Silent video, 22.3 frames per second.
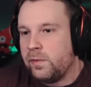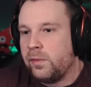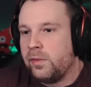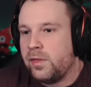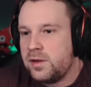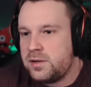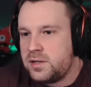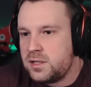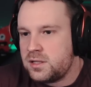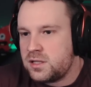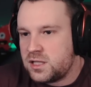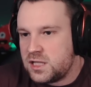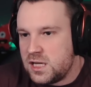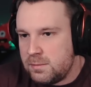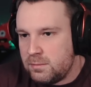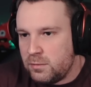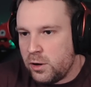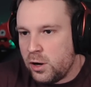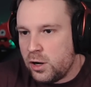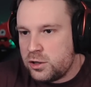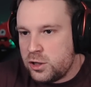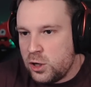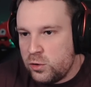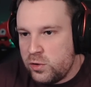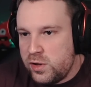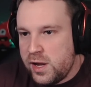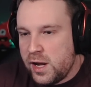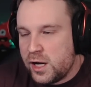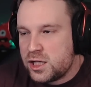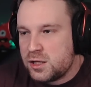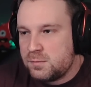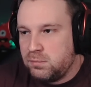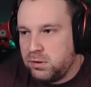this is similar to the
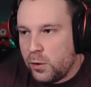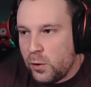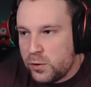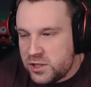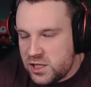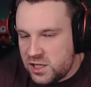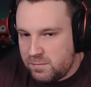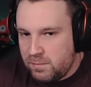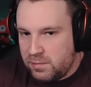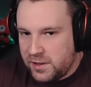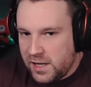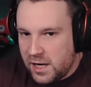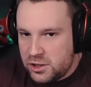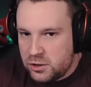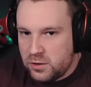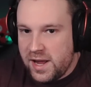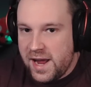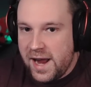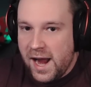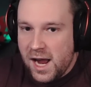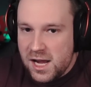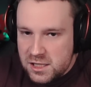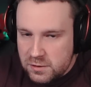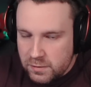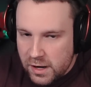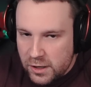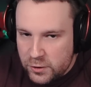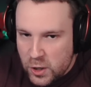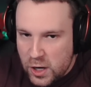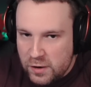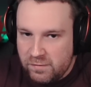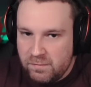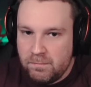Explosive Potential Azerite
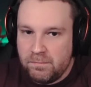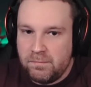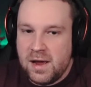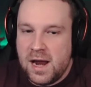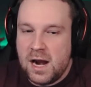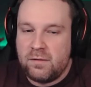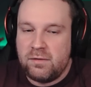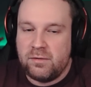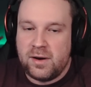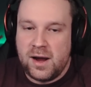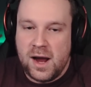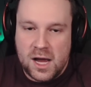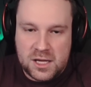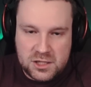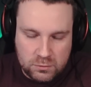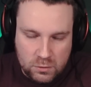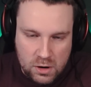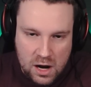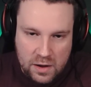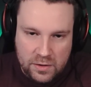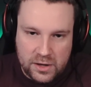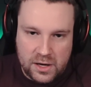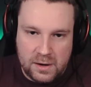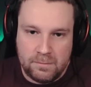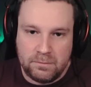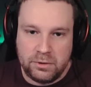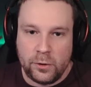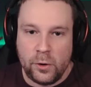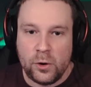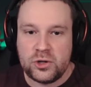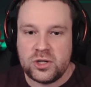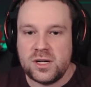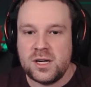trait from Battle for Azeroth.
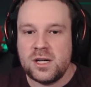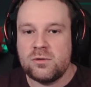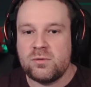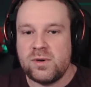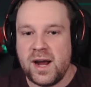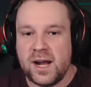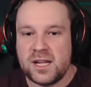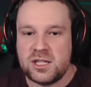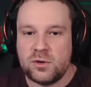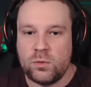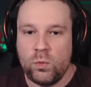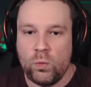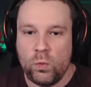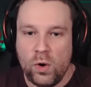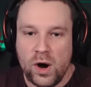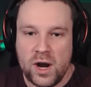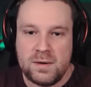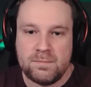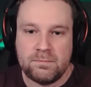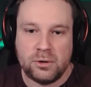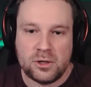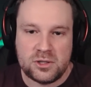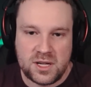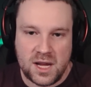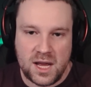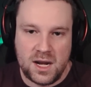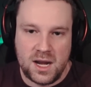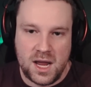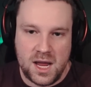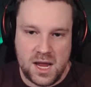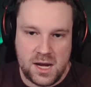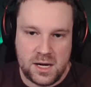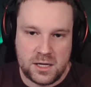Implosion grants 1%
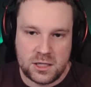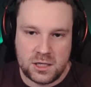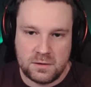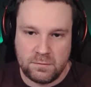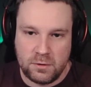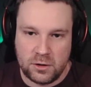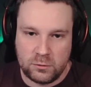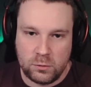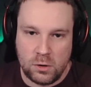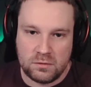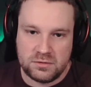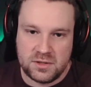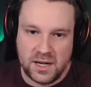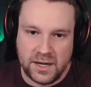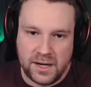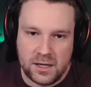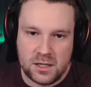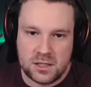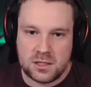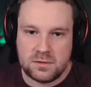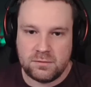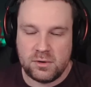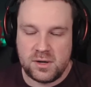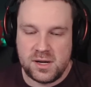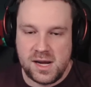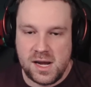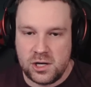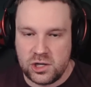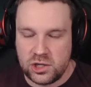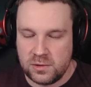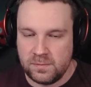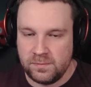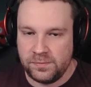haste for 12 seconds for
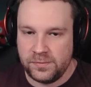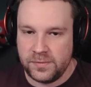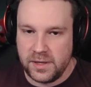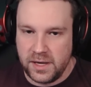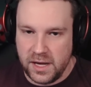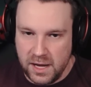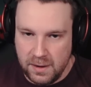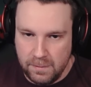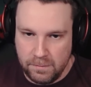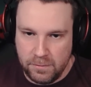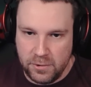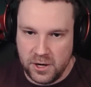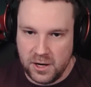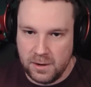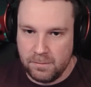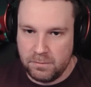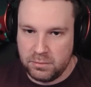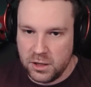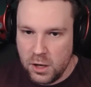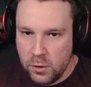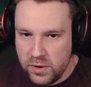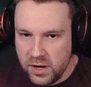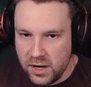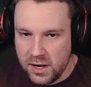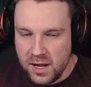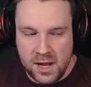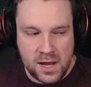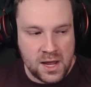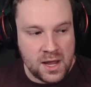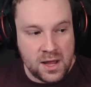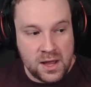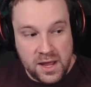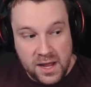each imp imploded
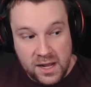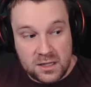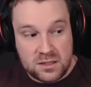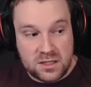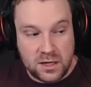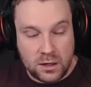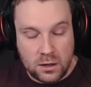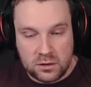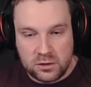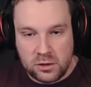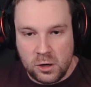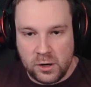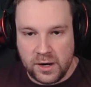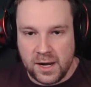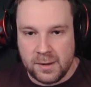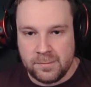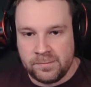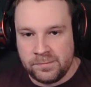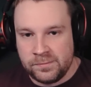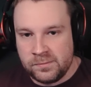in single target.